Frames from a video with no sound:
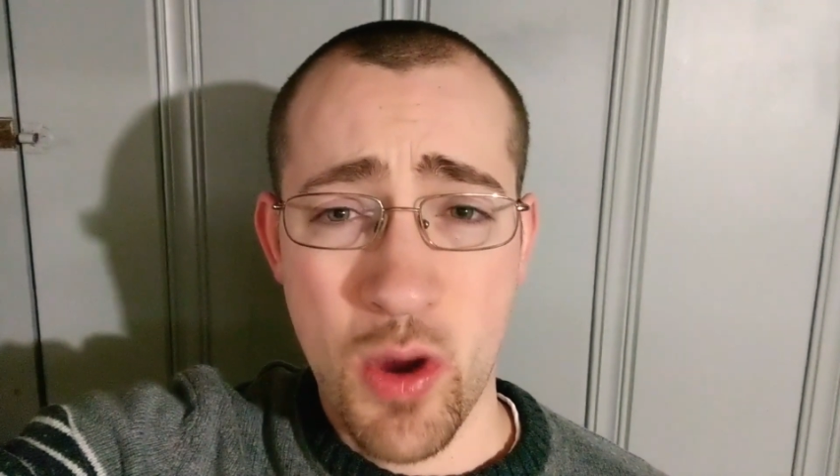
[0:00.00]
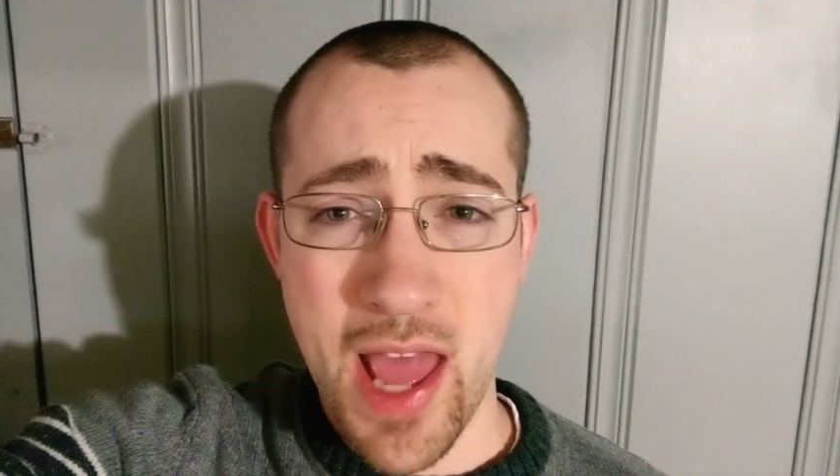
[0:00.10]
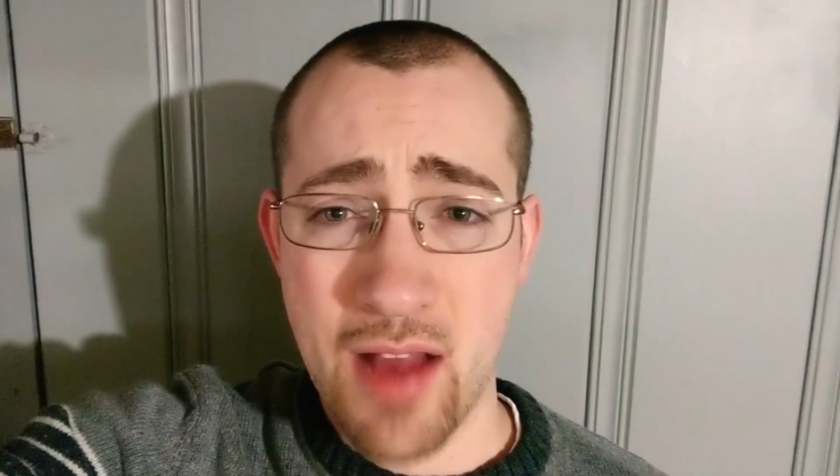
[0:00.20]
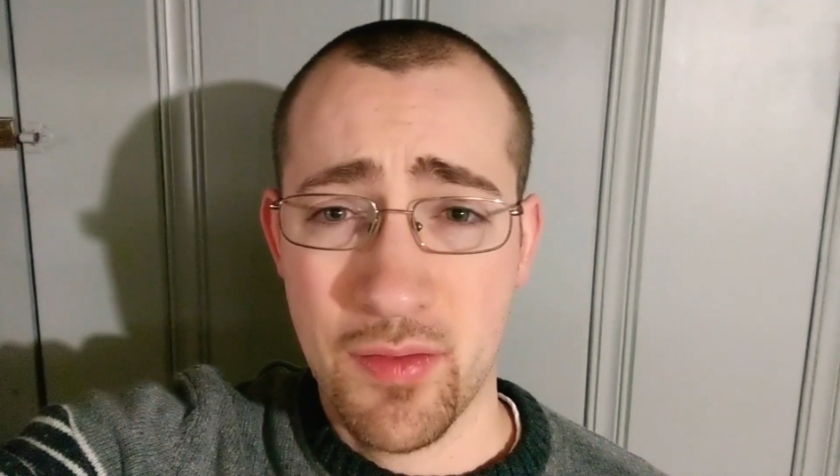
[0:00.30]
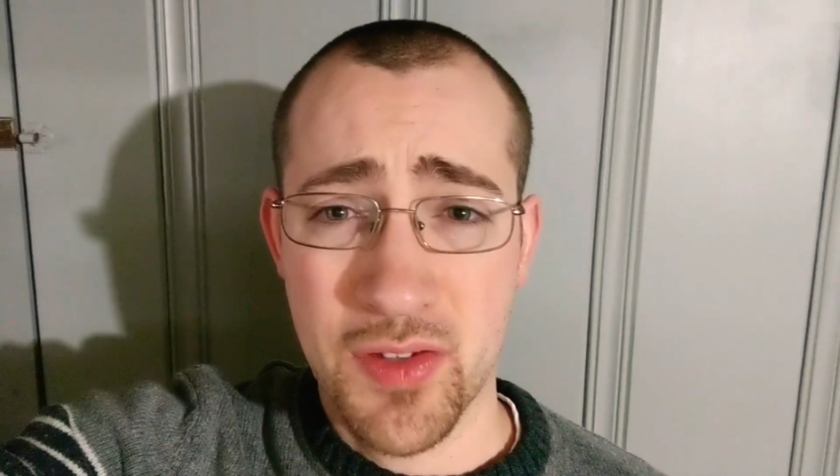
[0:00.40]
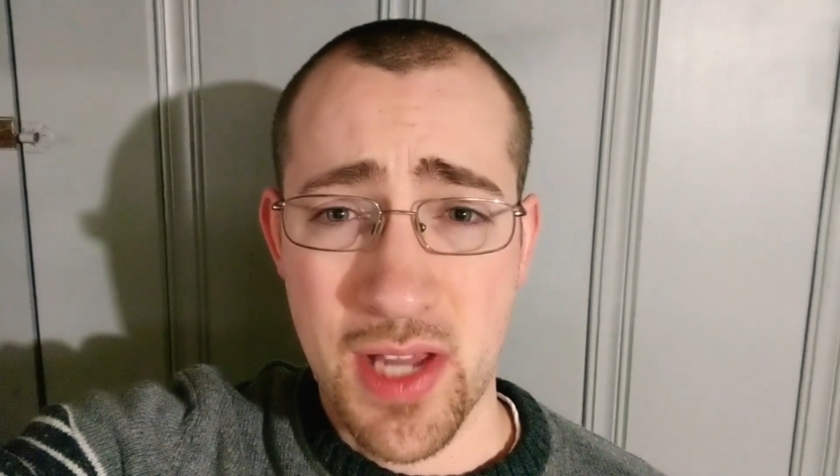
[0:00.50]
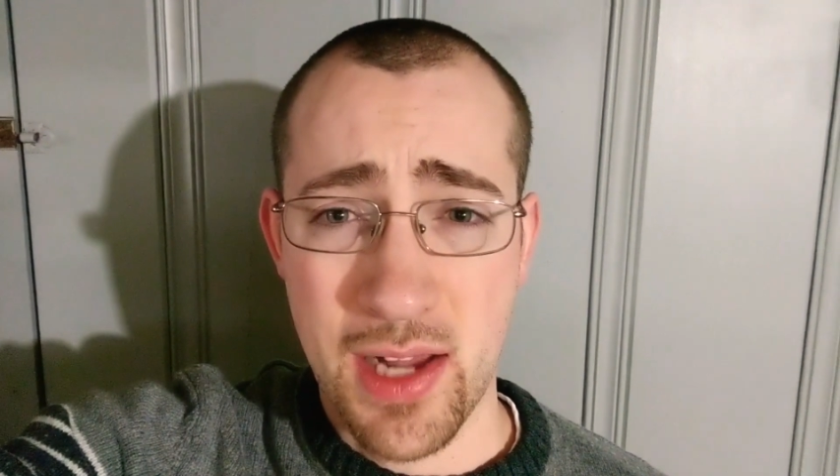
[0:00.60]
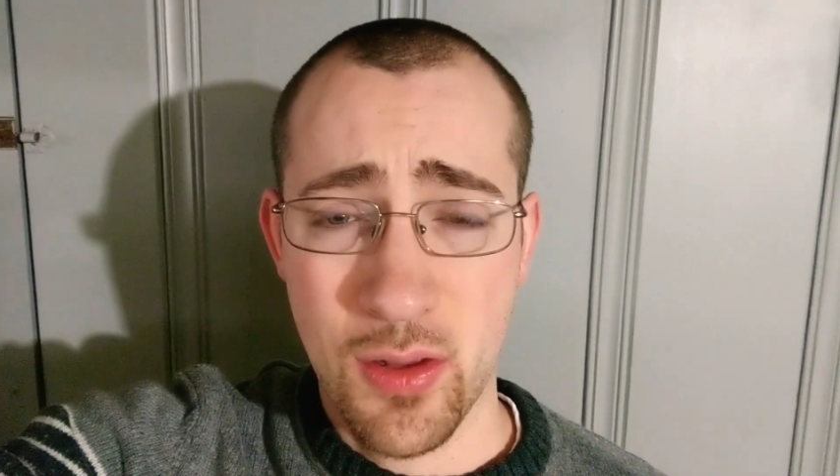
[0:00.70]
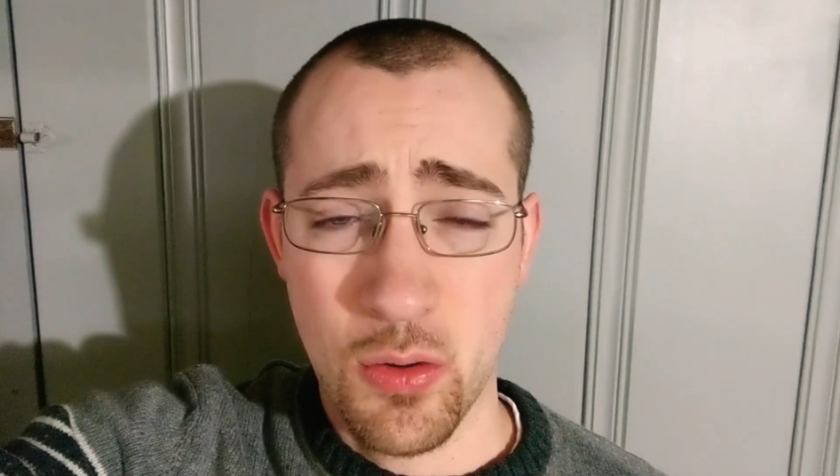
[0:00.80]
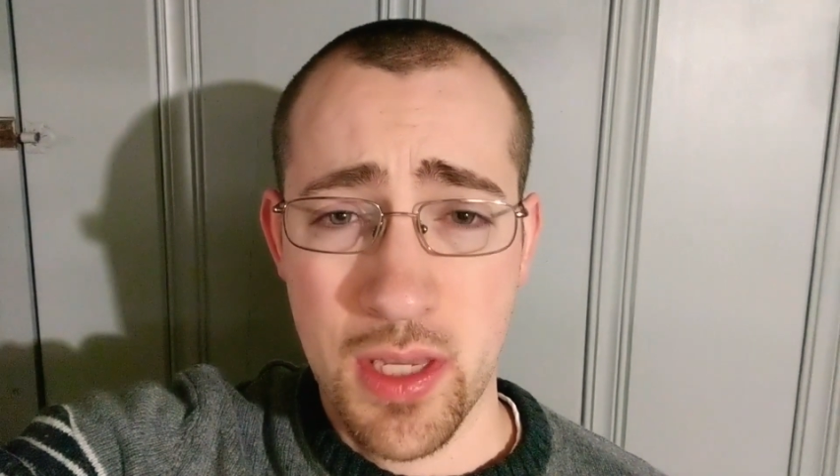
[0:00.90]
one half of
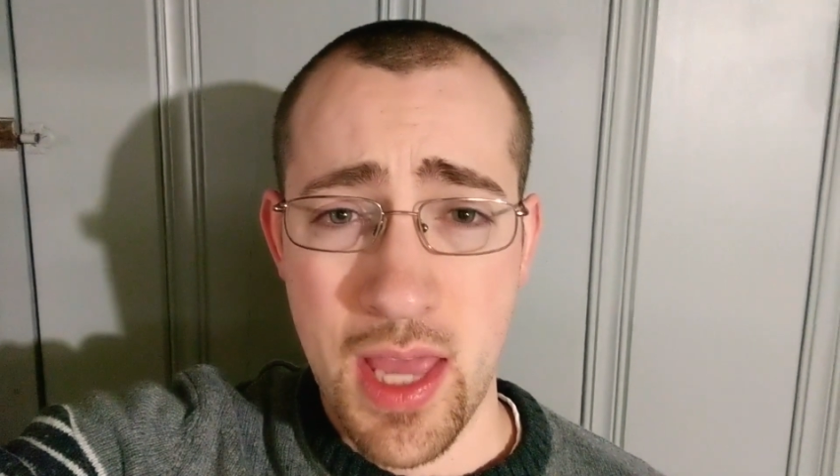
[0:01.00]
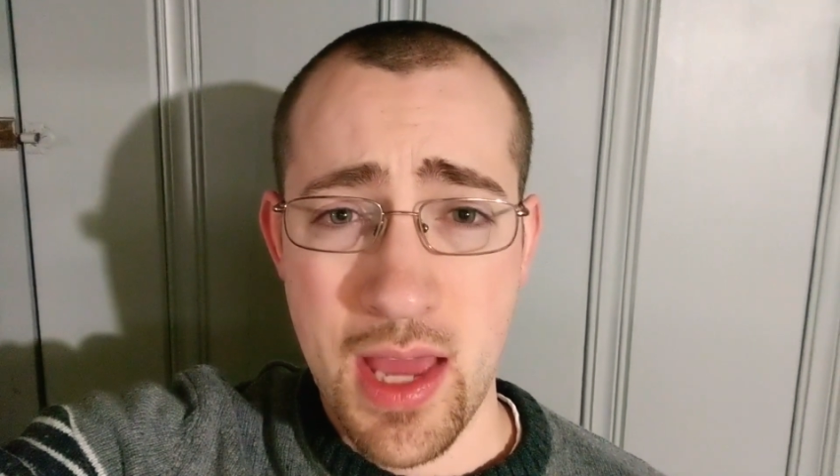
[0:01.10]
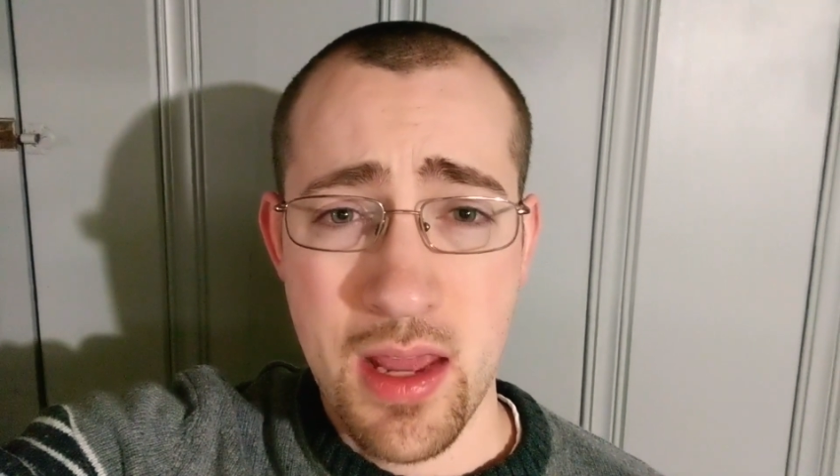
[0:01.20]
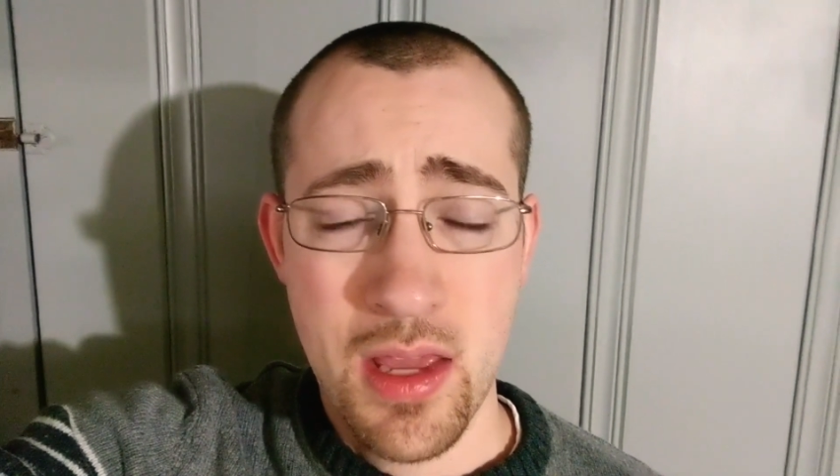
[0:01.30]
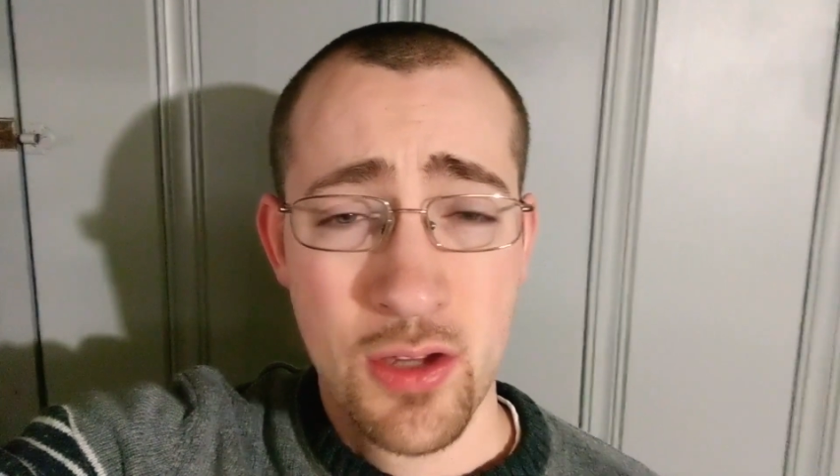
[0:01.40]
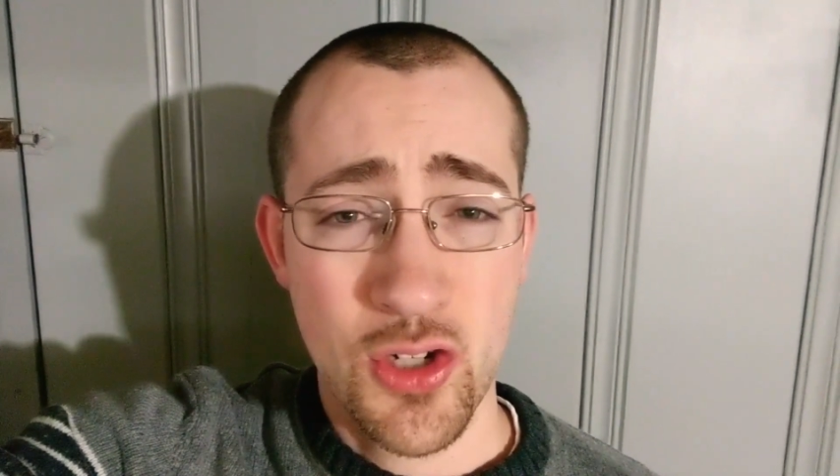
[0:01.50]
Stylo Ken.